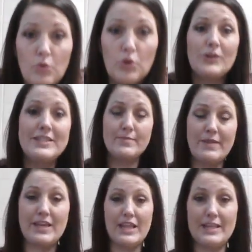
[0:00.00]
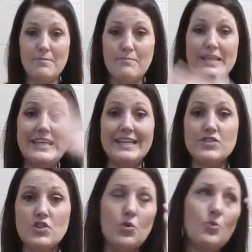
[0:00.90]
we're going to make it
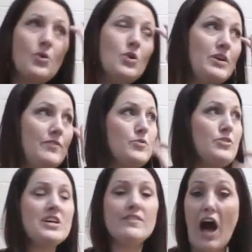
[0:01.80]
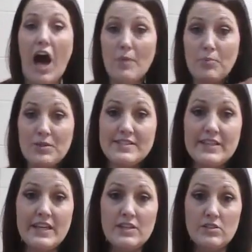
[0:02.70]
big. So if you think of opera
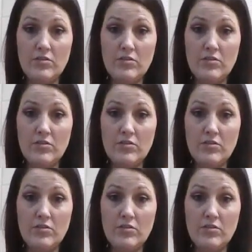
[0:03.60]
singing,